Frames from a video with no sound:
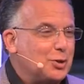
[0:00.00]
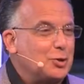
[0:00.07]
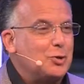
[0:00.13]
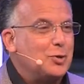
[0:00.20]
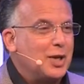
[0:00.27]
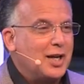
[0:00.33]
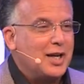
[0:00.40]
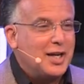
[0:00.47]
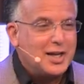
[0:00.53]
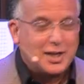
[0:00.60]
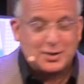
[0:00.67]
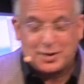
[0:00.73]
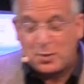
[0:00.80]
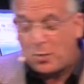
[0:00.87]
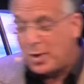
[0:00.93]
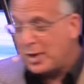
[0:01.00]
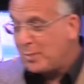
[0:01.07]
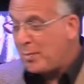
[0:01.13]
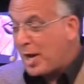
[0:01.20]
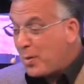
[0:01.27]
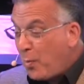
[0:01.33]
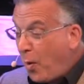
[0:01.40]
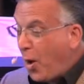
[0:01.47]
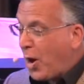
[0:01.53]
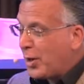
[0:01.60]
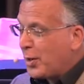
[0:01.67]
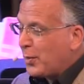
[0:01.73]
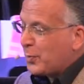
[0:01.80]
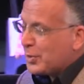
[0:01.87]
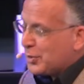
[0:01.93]
to because I wanted my
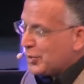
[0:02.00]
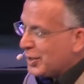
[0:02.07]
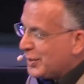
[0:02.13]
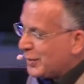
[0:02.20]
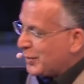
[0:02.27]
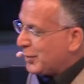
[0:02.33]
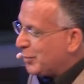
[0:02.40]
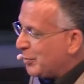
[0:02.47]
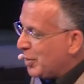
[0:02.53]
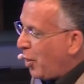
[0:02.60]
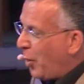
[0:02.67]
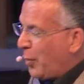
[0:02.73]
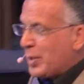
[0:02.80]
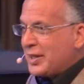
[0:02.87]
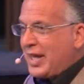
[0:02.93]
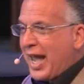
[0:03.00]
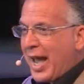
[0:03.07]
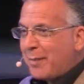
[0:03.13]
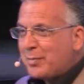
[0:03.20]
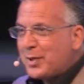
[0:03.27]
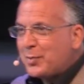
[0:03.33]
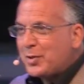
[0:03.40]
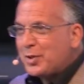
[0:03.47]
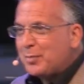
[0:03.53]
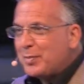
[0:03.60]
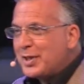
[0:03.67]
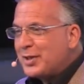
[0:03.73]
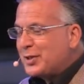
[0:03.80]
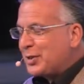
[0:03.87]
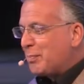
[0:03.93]
walk with Jesus to be always happy with a
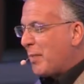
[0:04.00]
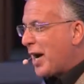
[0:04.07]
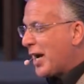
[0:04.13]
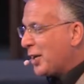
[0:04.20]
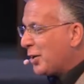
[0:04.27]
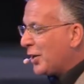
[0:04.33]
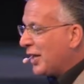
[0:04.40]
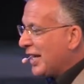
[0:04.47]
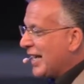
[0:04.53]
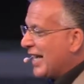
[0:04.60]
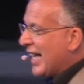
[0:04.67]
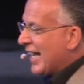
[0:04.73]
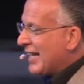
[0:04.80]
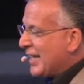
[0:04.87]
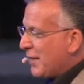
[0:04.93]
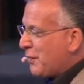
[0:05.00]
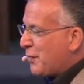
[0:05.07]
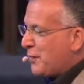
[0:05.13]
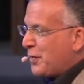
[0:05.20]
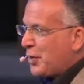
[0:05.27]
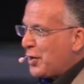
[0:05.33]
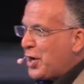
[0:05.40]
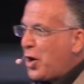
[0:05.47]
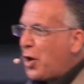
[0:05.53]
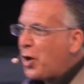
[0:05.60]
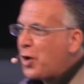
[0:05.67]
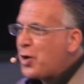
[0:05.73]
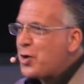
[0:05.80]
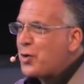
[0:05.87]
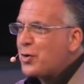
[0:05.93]
big smile and never very
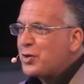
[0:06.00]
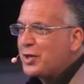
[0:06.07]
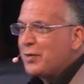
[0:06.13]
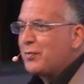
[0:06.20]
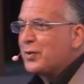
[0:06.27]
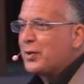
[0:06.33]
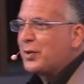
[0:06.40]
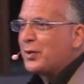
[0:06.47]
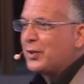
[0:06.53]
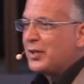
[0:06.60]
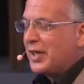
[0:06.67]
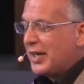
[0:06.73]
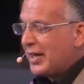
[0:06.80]
hard or difficult.